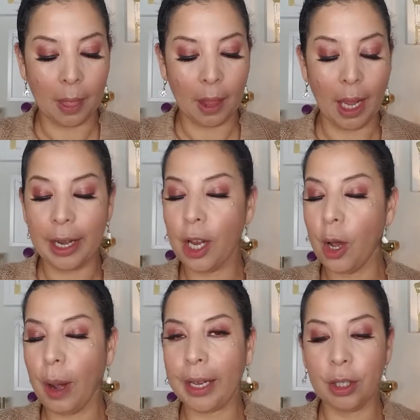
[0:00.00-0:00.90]
I know
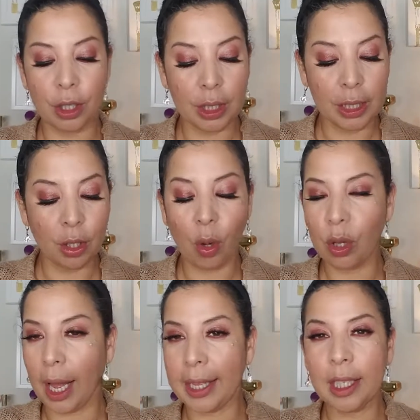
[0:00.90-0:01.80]
I usually don't
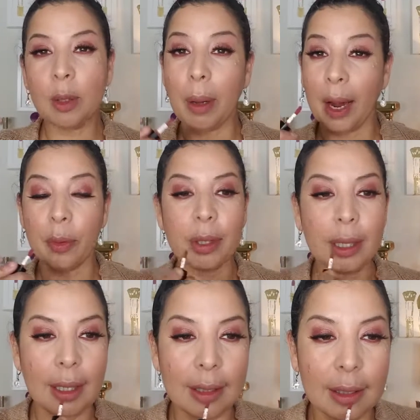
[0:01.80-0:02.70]
like these, but I really
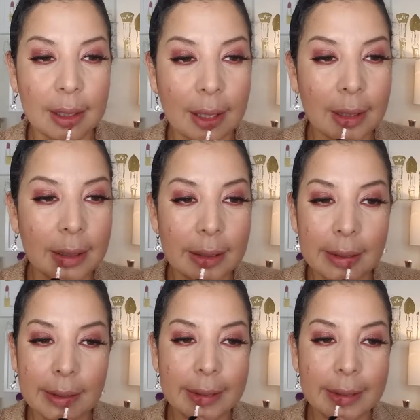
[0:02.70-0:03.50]
like this color.